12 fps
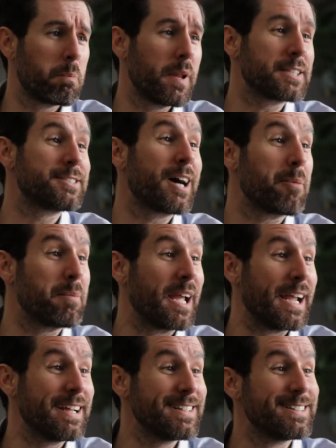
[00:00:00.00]
that's not
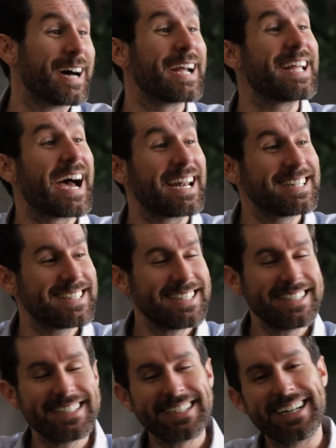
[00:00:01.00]
me, not yet.
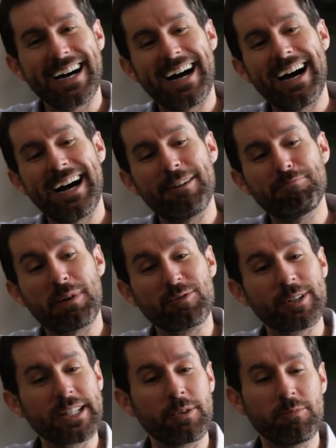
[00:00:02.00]
Um, but
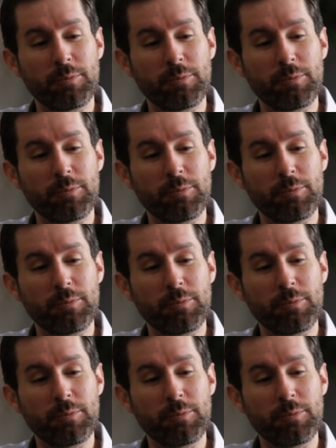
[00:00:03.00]
really,